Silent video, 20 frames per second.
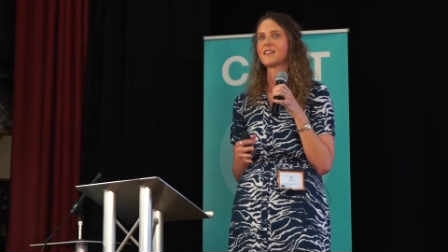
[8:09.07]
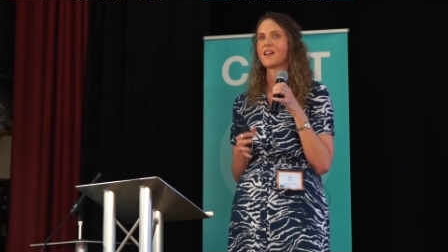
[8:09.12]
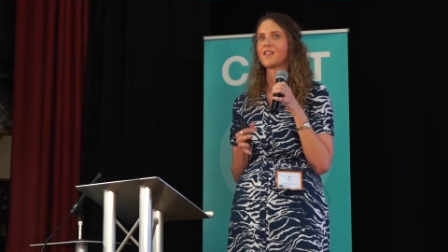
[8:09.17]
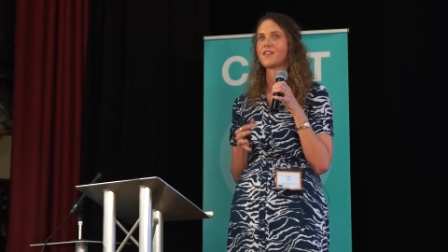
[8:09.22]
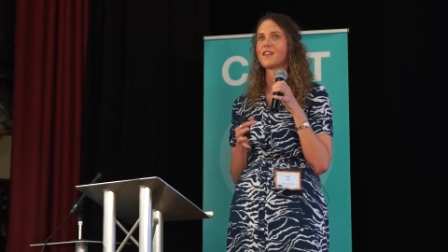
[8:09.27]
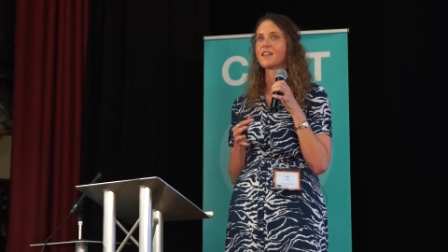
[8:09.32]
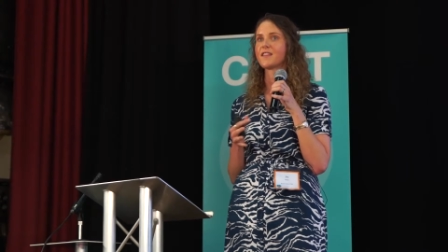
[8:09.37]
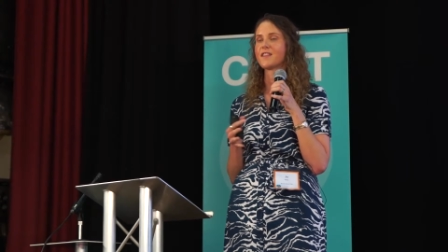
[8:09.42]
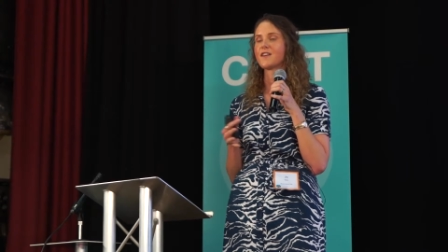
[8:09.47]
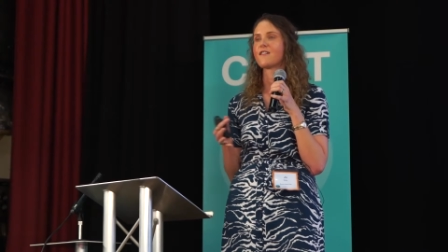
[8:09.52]
I
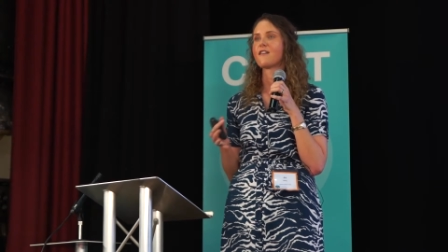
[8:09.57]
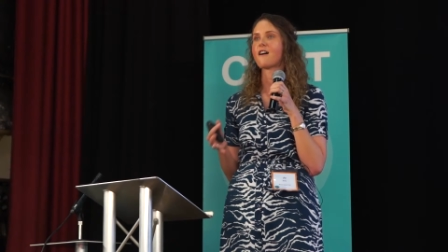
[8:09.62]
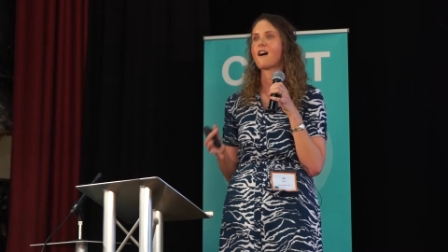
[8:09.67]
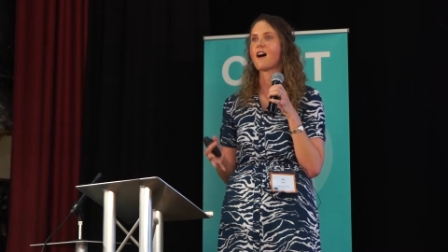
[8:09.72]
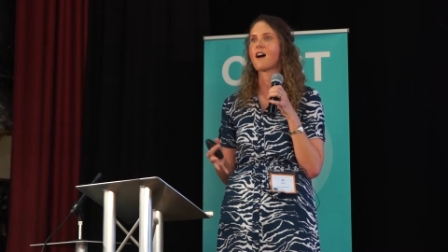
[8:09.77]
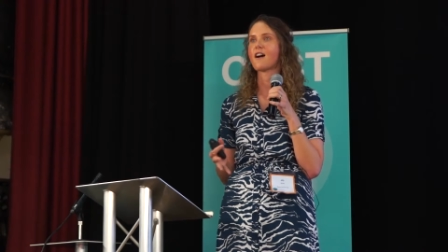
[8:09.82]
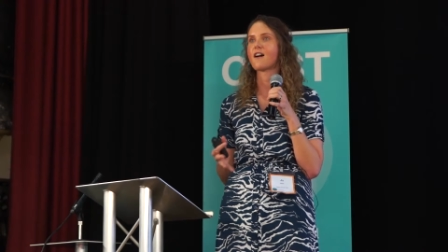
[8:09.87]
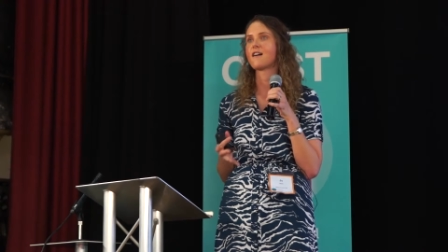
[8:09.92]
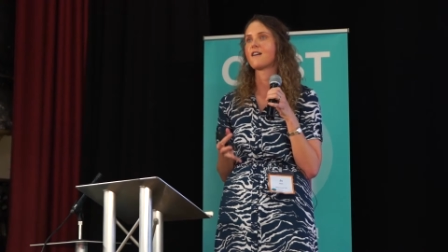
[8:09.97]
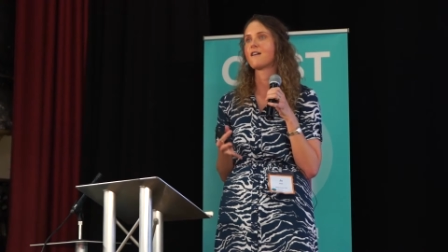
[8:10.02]
think there
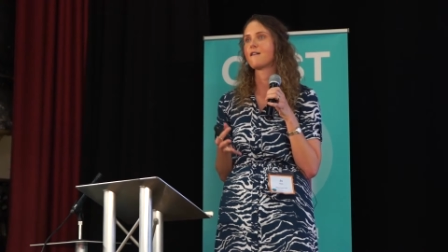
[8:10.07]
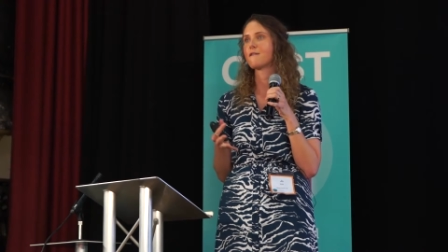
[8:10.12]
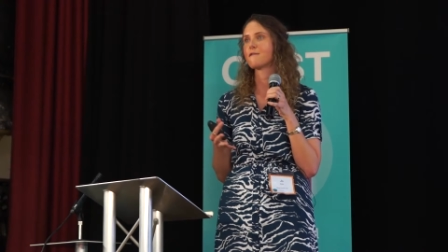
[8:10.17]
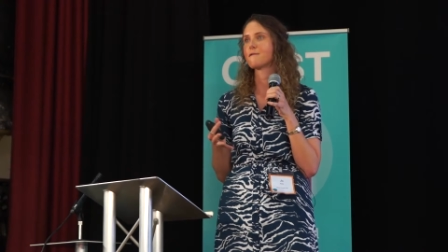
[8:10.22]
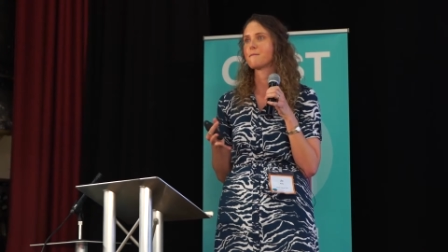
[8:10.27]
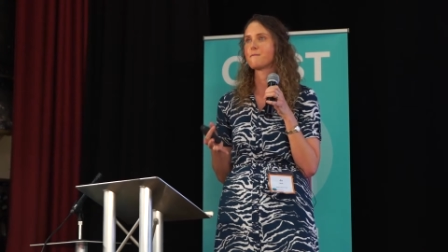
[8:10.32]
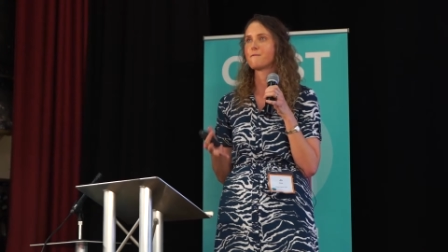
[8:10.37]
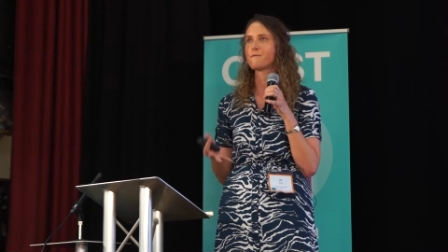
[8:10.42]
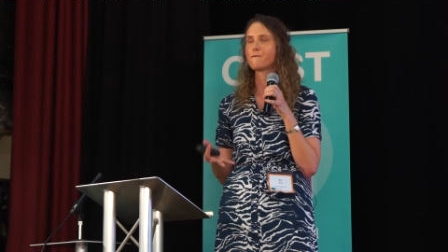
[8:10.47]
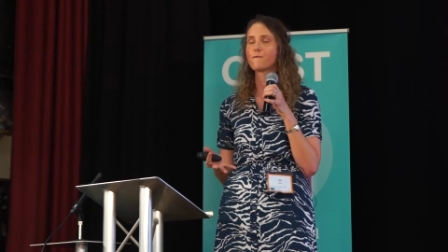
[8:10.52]
are
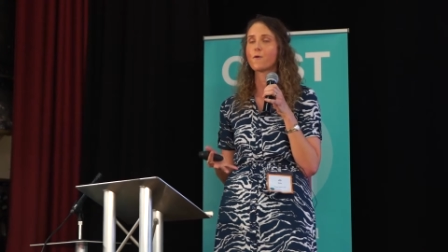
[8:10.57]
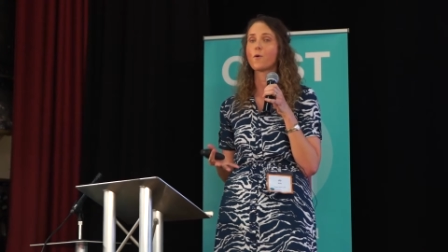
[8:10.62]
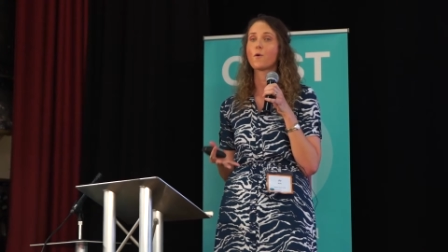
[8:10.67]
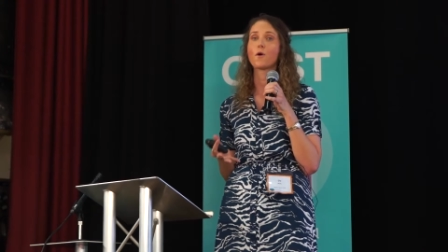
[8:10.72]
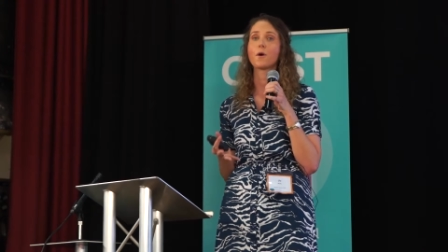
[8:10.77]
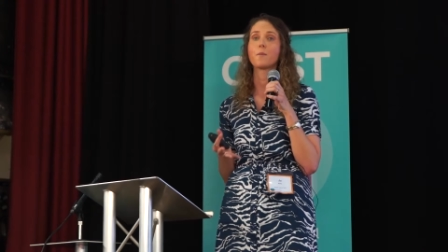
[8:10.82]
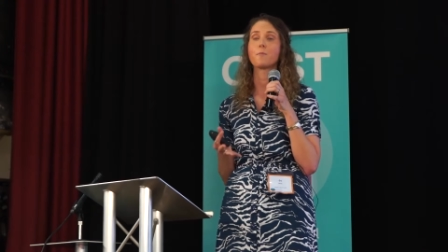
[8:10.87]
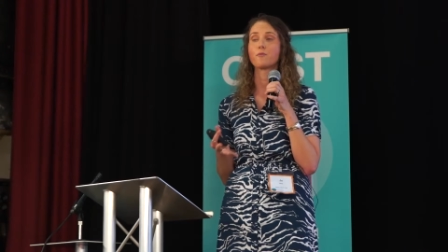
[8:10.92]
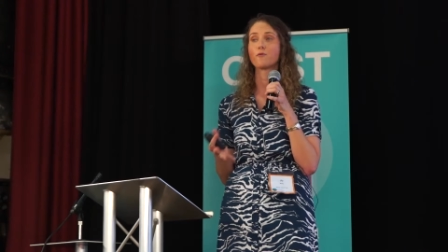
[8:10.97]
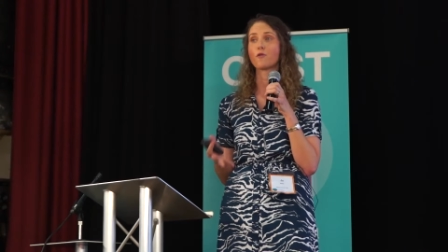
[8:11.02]

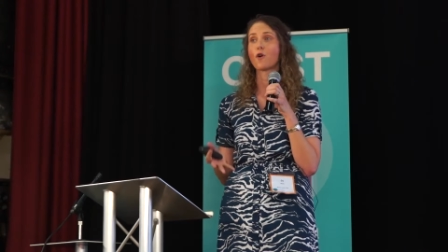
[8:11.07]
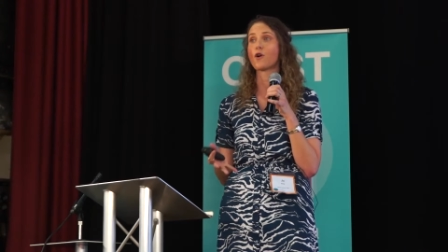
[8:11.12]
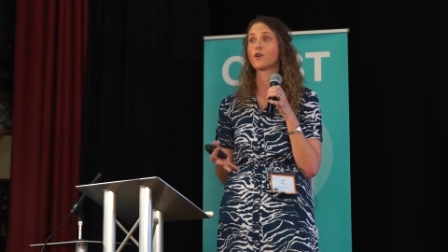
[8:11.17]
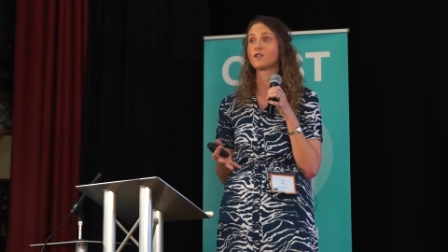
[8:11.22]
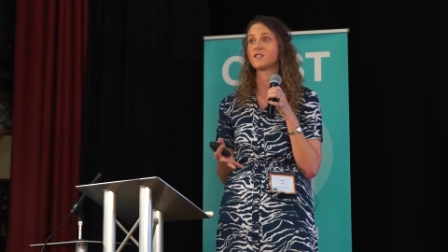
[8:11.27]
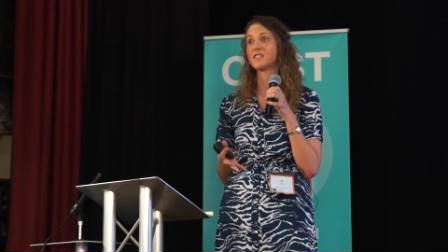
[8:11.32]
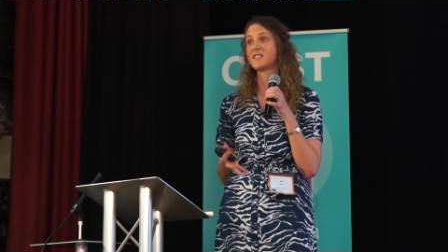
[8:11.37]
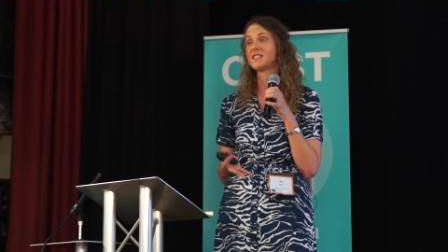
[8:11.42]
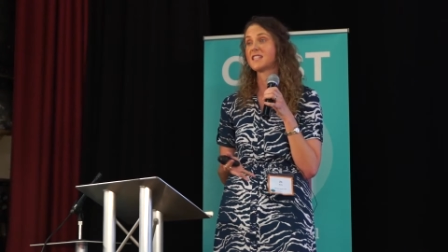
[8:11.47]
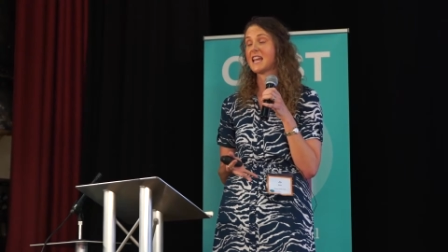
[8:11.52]
4
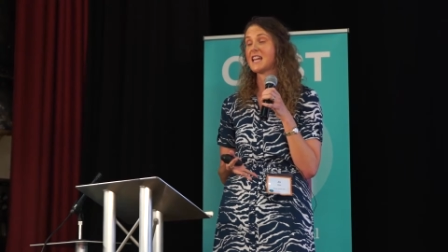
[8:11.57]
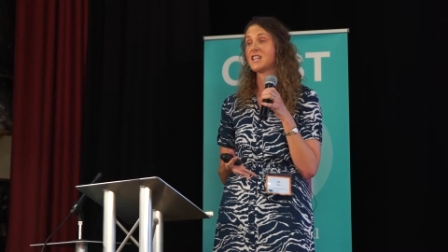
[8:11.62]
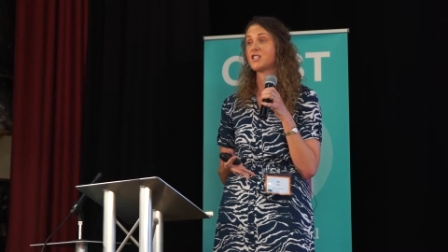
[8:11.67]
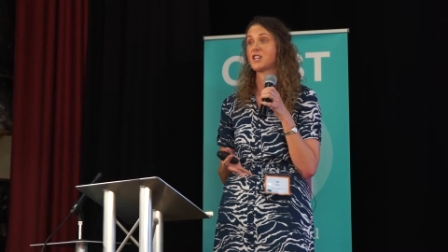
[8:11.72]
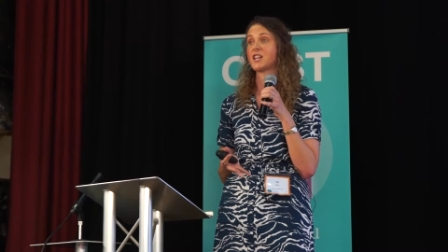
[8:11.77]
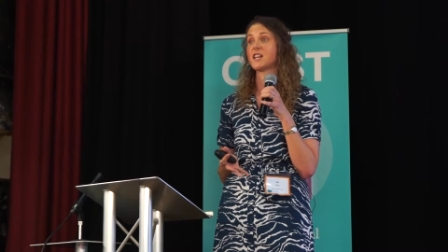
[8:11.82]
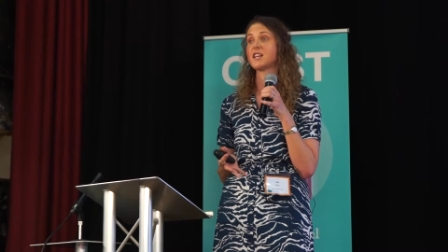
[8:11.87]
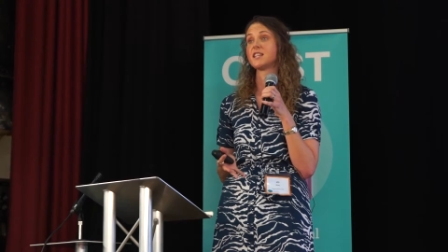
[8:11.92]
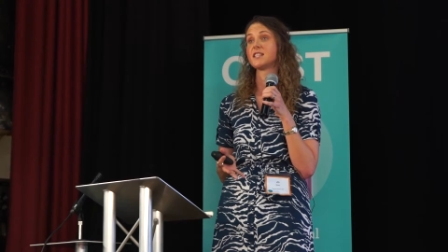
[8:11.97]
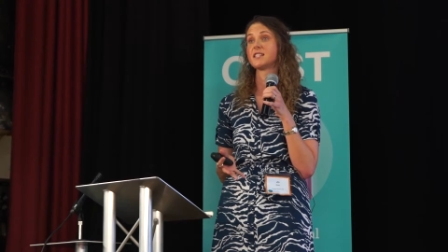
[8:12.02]
broad
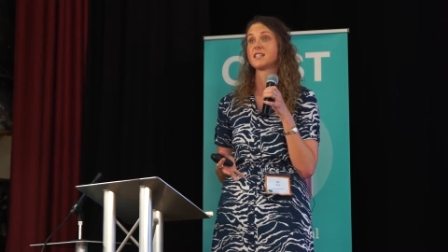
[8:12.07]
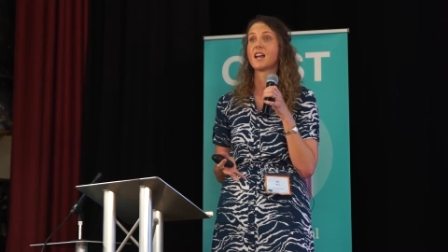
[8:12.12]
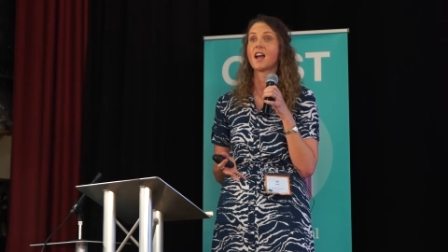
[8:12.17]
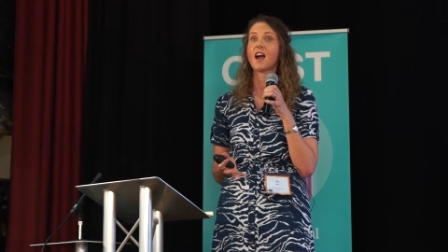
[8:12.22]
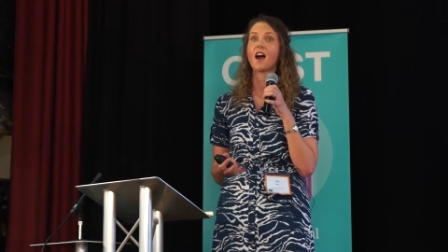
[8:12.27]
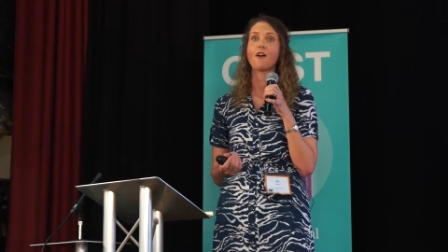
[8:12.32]
stages